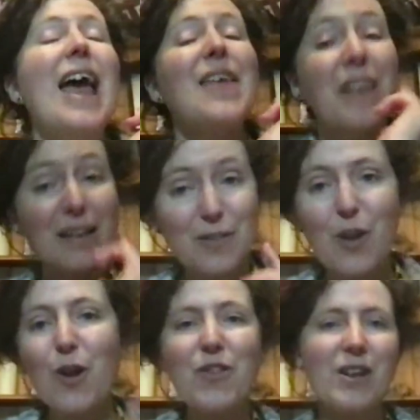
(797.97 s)
That's
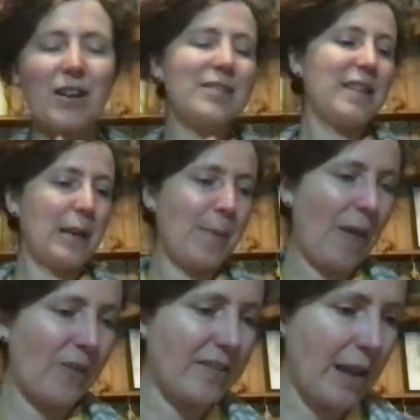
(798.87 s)
the other nice thing
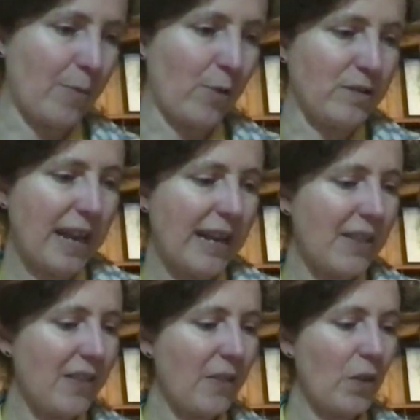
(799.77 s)
about these emeralds.
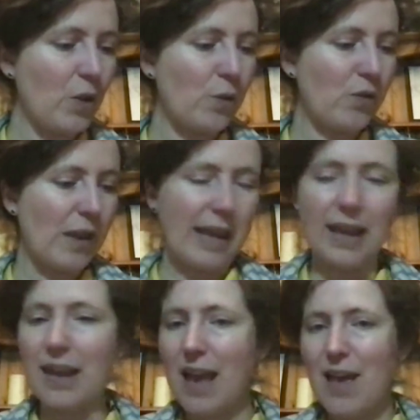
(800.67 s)
Anything that you
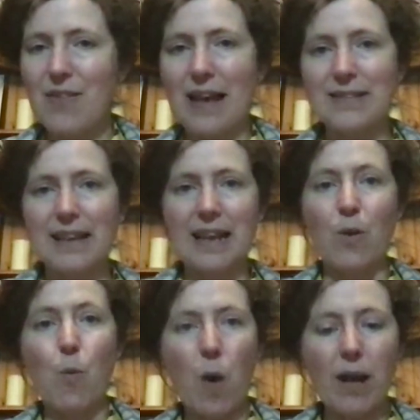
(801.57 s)
see that's in a
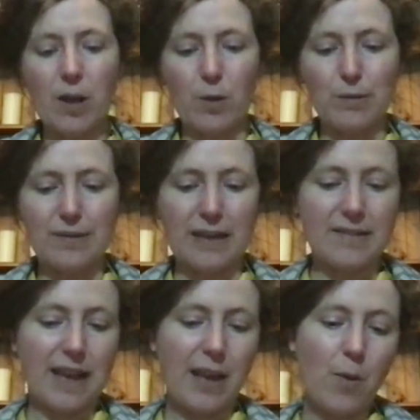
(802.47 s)
white gold
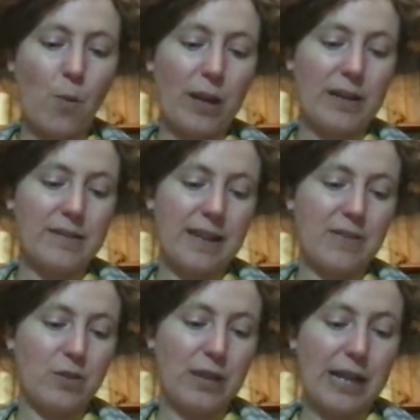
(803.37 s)
setting, we can
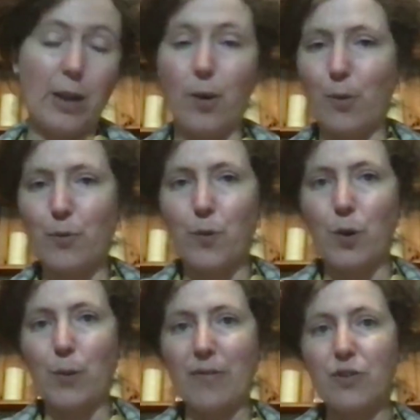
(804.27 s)
set on yellow gold for
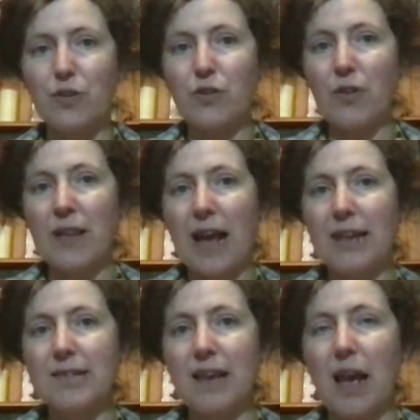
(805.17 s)
you. I've just done
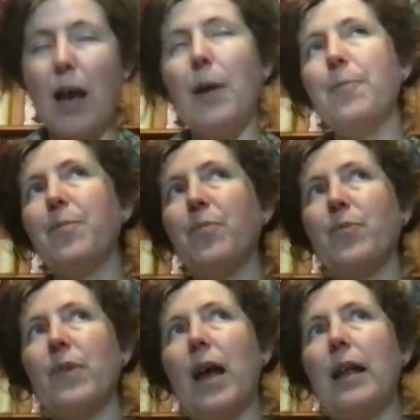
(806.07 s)
that
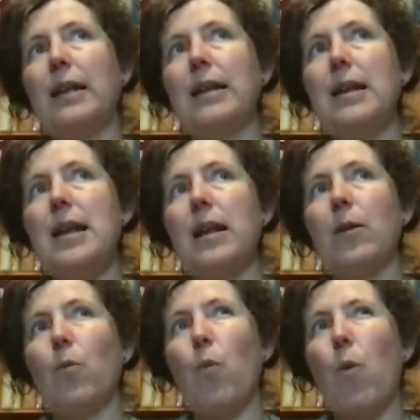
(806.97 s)
a
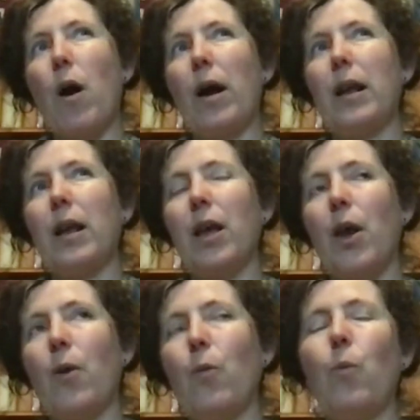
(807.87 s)
little while
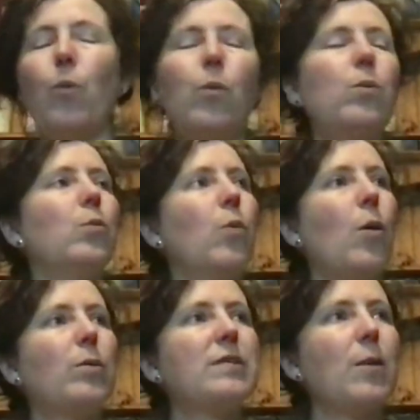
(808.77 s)
ago. Ooh,
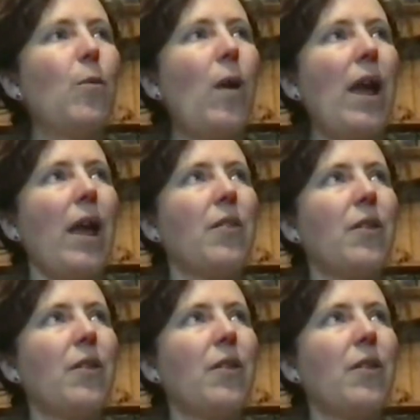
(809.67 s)
what was it with?